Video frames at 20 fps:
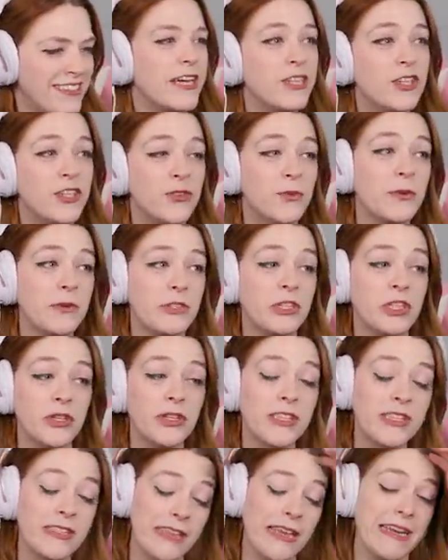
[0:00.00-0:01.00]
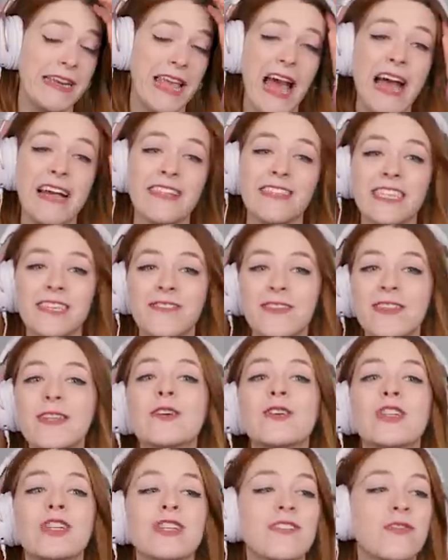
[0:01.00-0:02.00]
And Ju Judith said yes, even
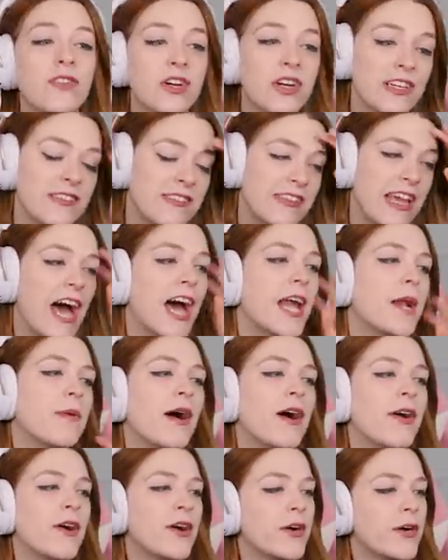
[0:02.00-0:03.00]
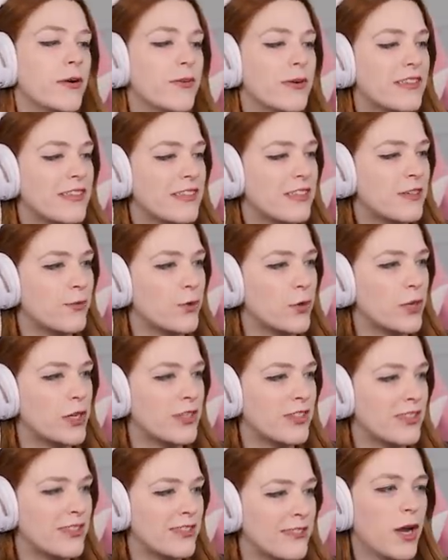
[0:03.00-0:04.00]
though she's very sad about her recent
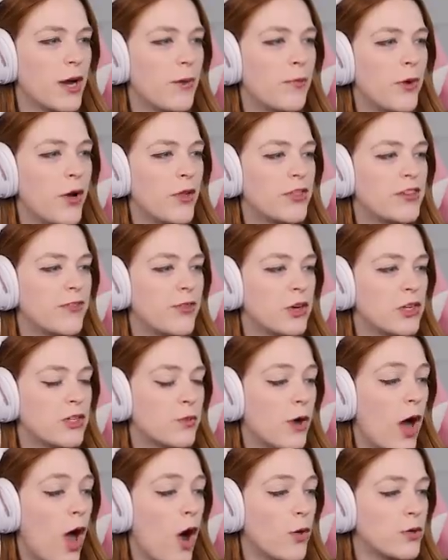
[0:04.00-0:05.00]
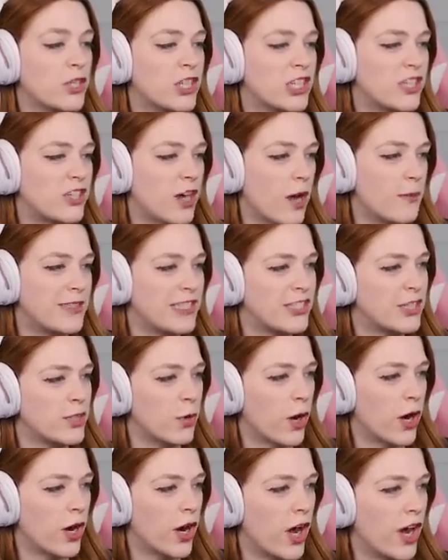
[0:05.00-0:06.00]
divorce. We are both divorced. Whoa, she jumped
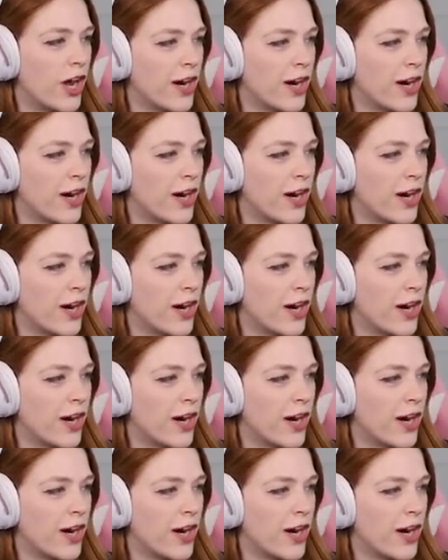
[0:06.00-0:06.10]
into our